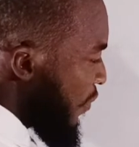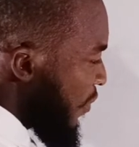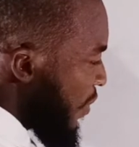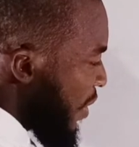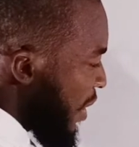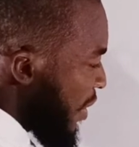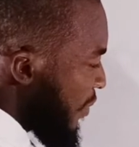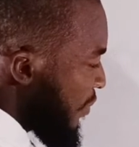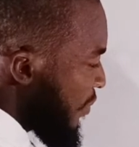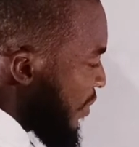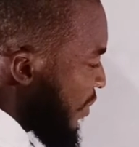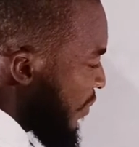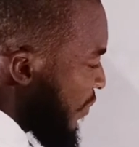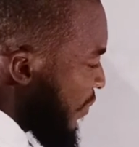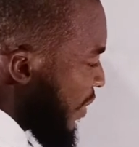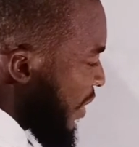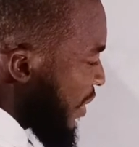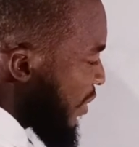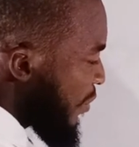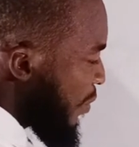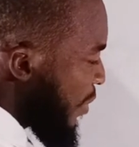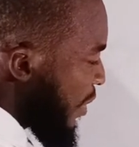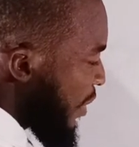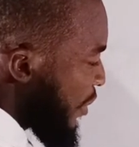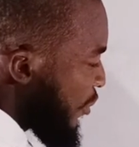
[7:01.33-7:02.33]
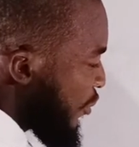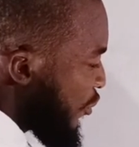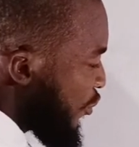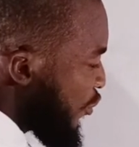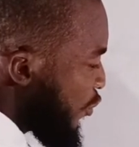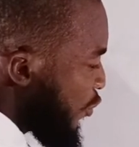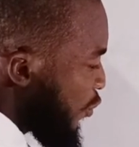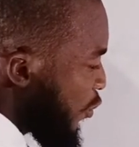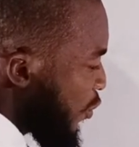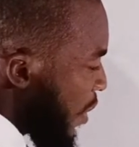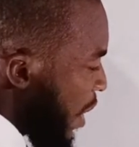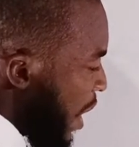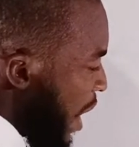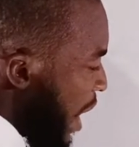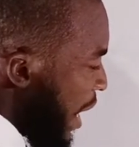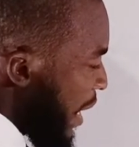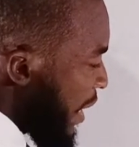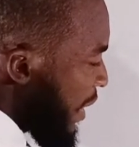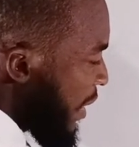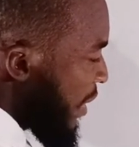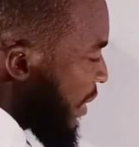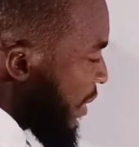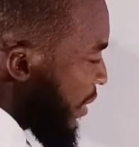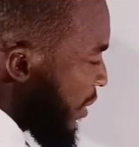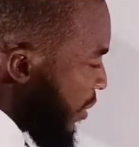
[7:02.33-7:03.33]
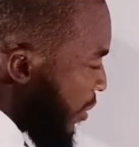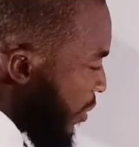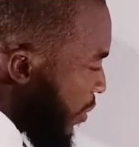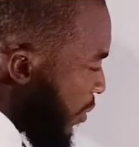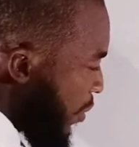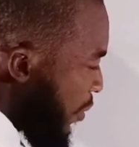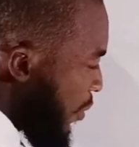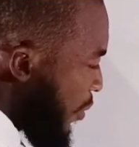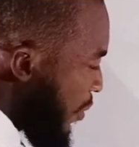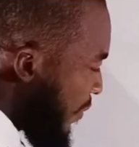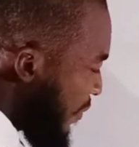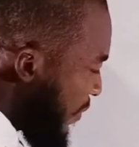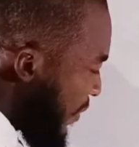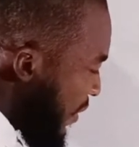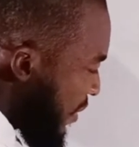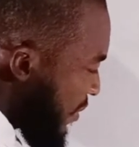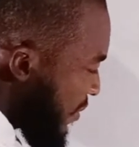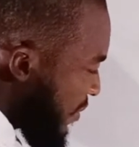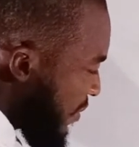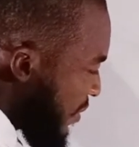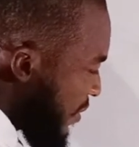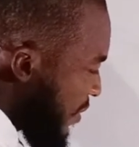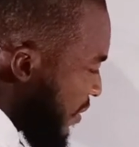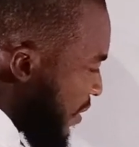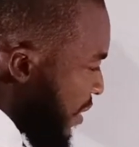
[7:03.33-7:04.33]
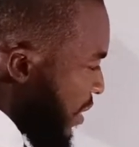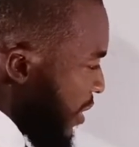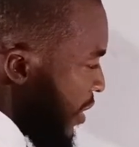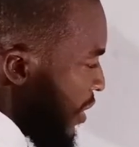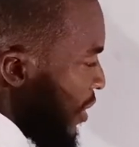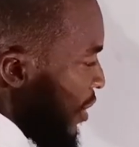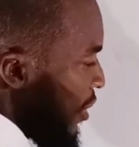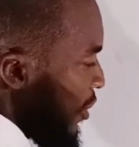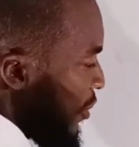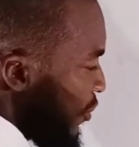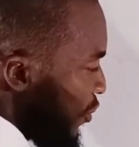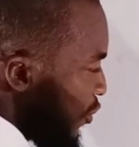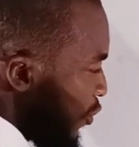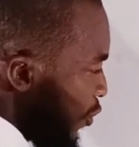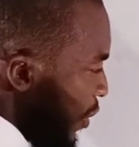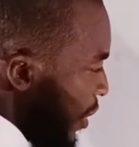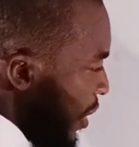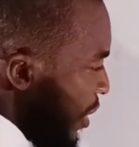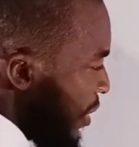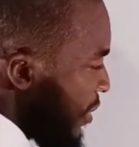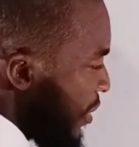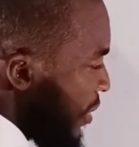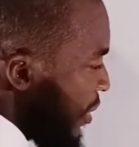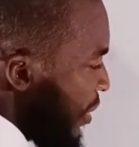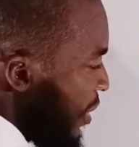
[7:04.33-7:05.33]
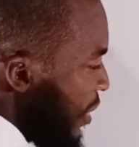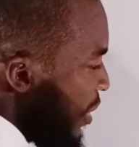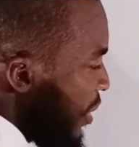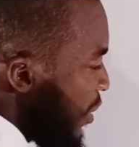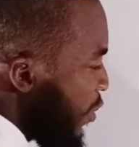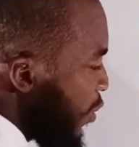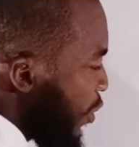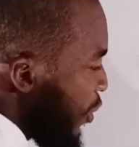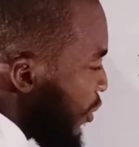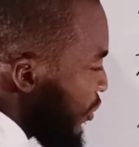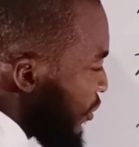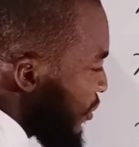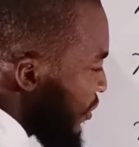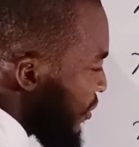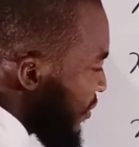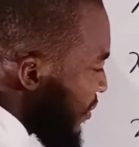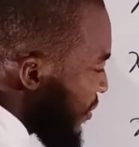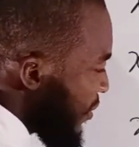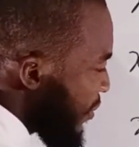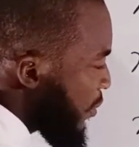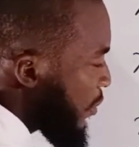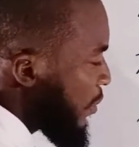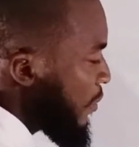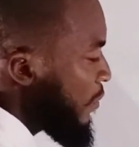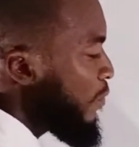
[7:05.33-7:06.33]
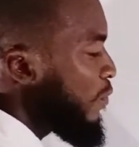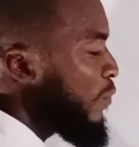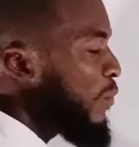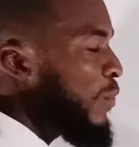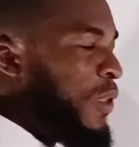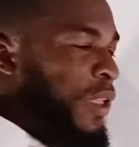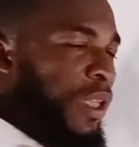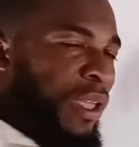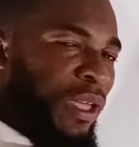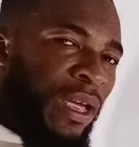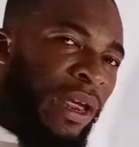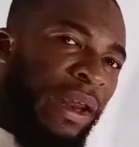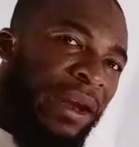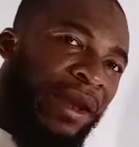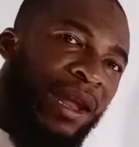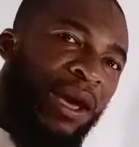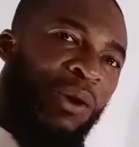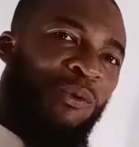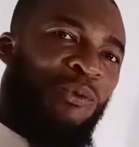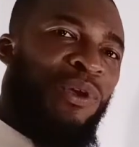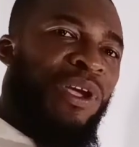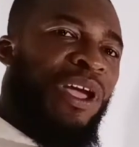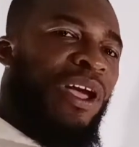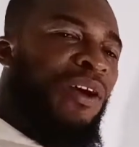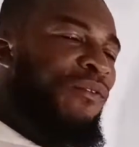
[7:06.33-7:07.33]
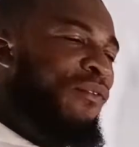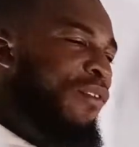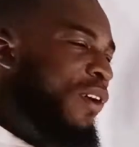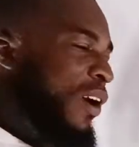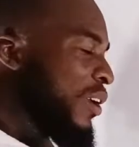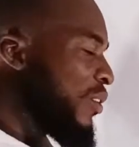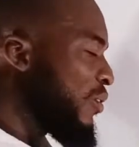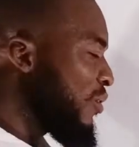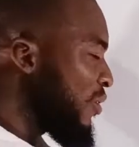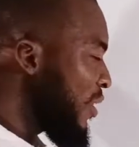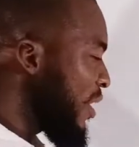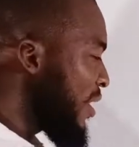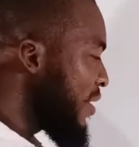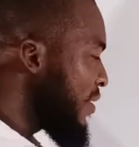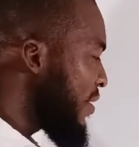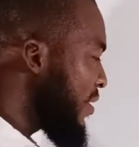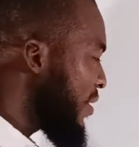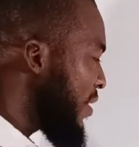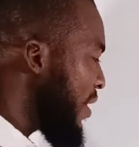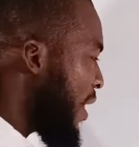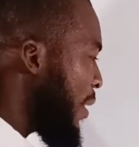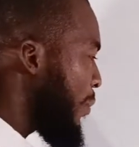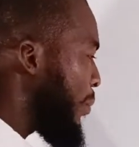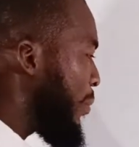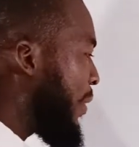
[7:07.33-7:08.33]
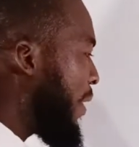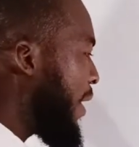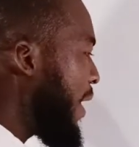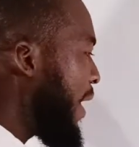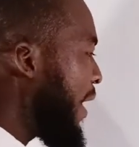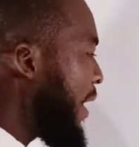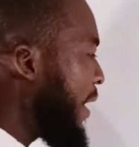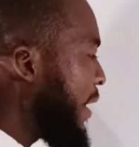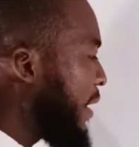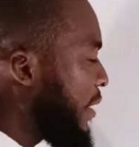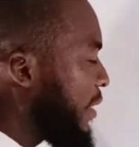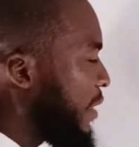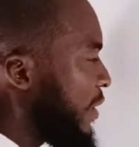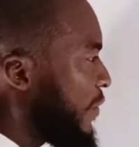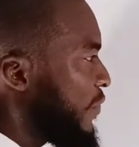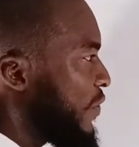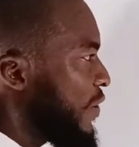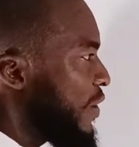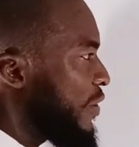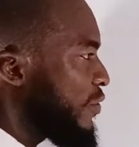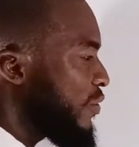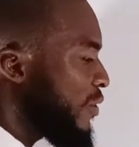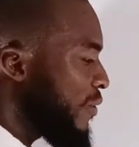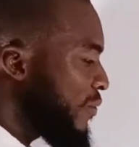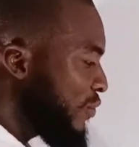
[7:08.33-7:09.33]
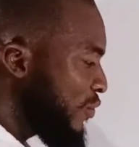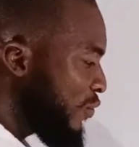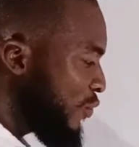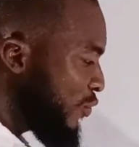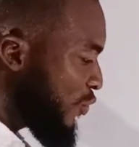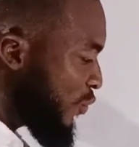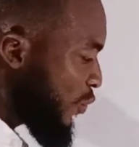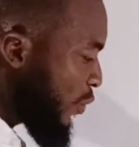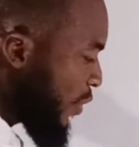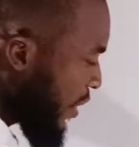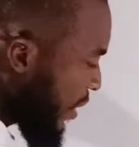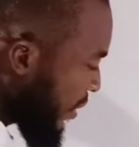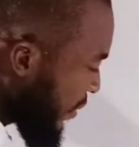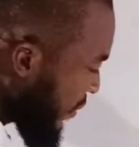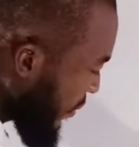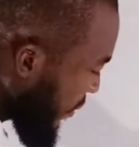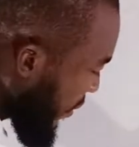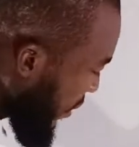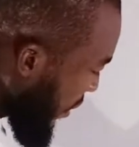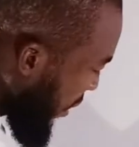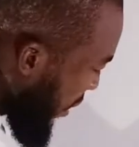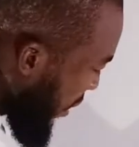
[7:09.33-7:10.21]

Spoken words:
5 divided by 2i, all of this squared equal to 0. Now we can factorize it applying difference of two squares.